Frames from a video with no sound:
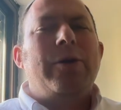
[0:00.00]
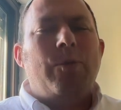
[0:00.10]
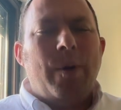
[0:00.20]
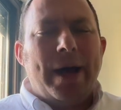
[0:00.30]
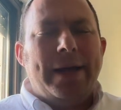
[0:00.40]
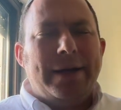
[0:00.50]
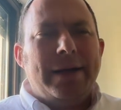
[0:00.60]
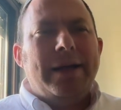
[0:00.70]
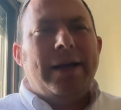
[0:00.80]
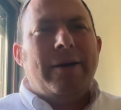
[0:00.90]
when
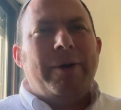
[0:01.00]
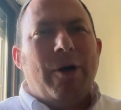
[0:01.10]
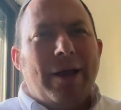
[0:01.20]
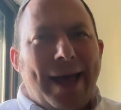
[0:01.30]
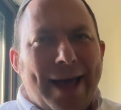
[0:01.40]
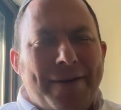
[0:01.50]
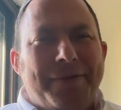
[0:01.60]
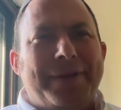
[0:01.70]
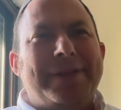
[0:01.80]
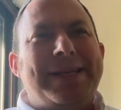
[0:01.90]
we all
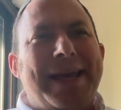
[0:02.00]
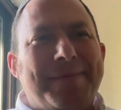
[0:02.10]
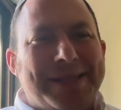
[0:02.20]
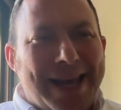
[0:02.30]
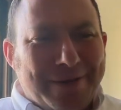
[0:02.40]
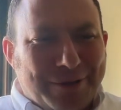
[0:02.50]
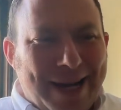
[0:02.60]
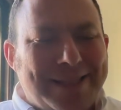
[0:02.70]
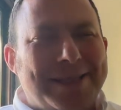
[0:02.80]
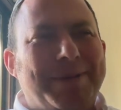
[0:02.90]
have the same day of
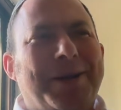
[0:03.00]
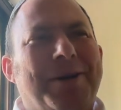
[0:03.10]
rest, so we can